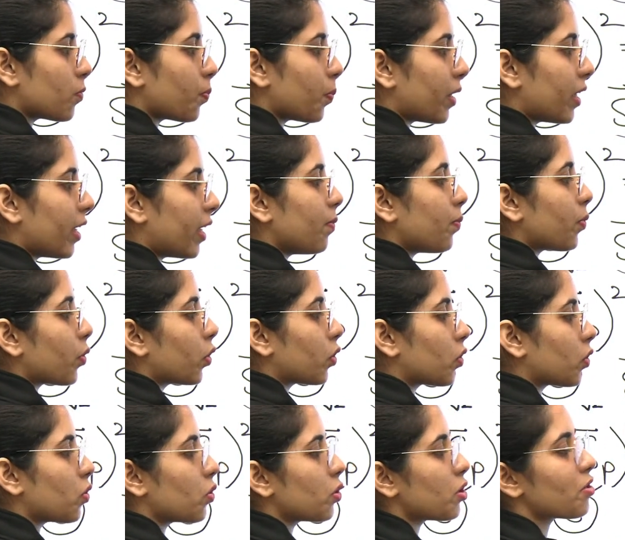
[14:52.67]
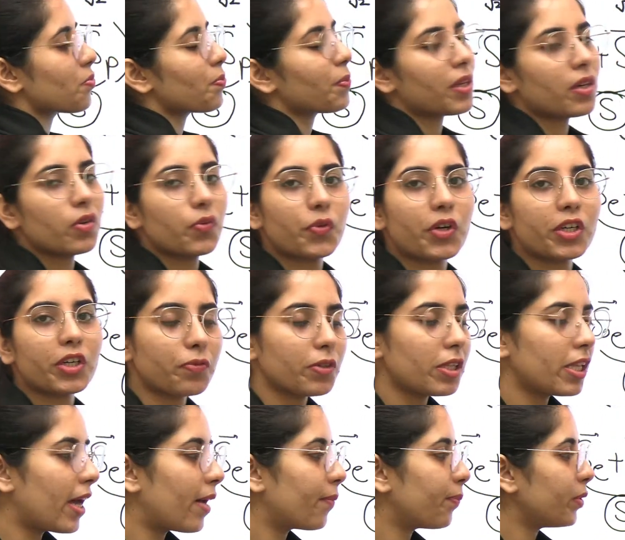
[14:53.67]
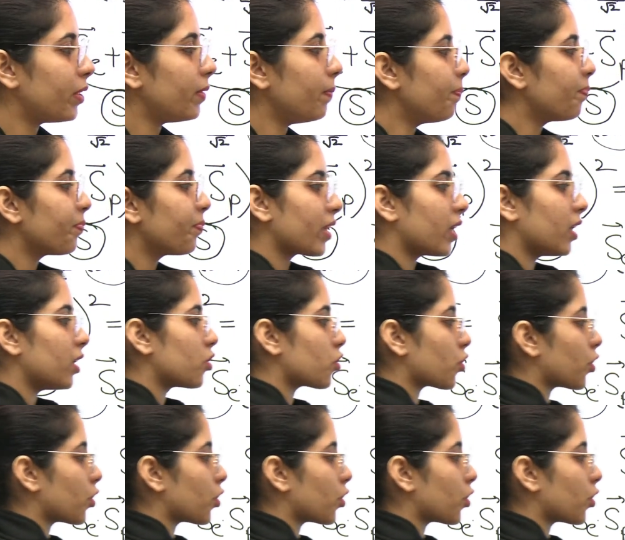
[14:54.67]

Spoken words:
spin and proton spin, what will happen? it's